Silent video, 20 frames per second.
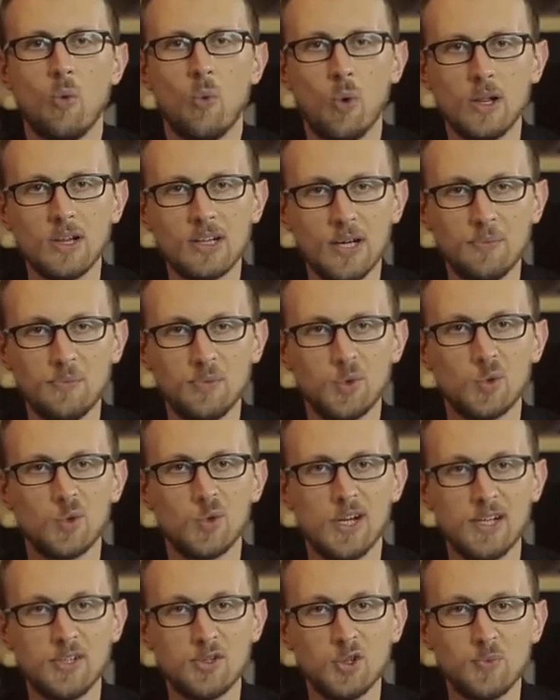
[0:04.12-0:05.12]
Welcome to
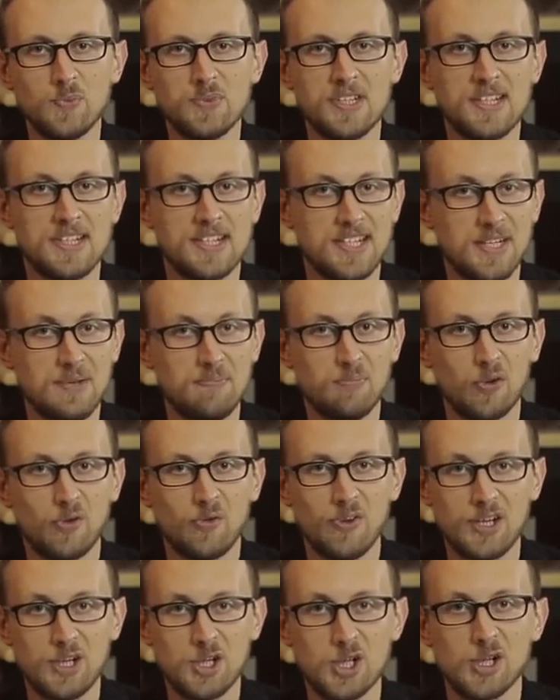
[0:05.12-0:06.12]
Lightroom CC
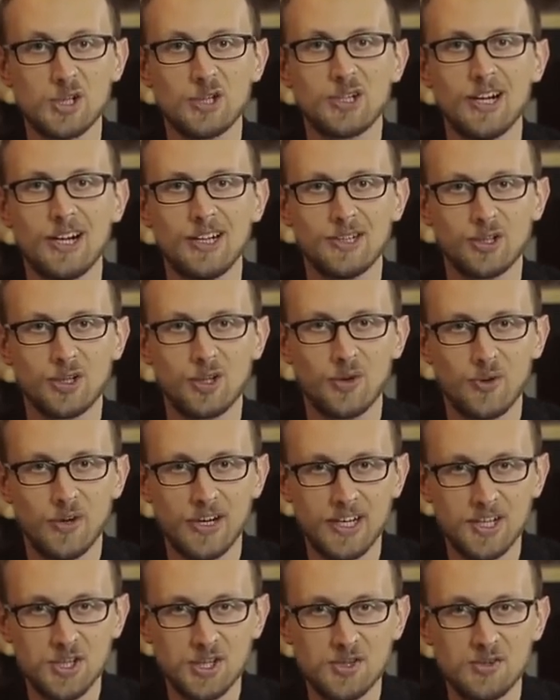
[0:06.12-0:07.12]
Professional Color
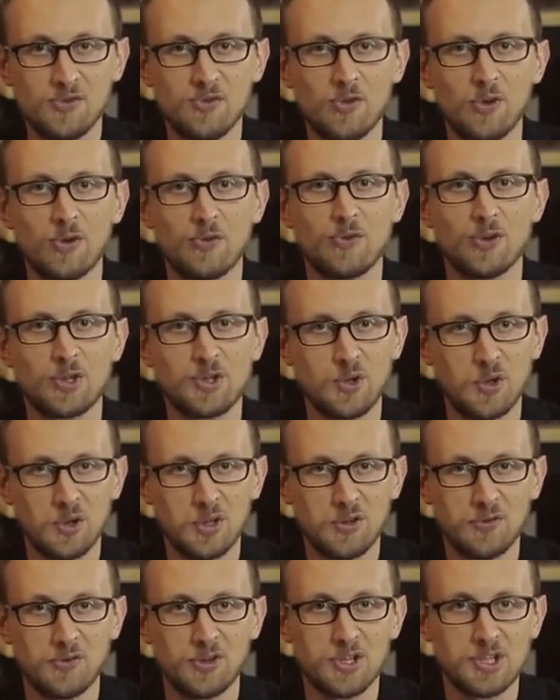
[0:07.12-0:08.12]
Correction for
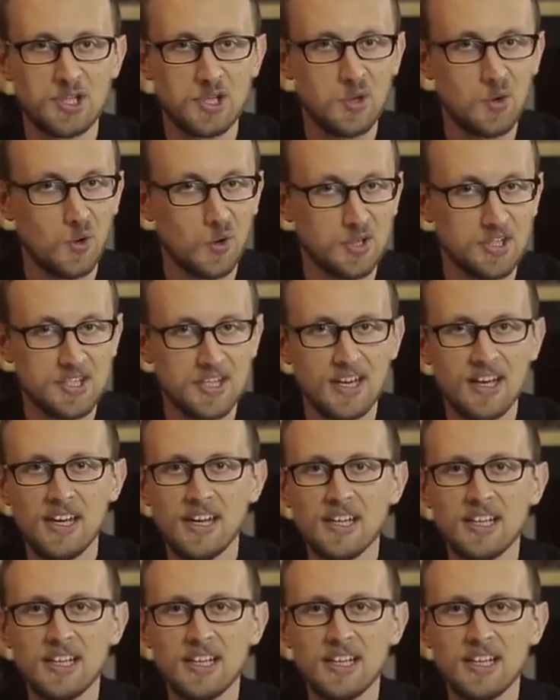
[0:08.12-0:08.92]
Photographers course.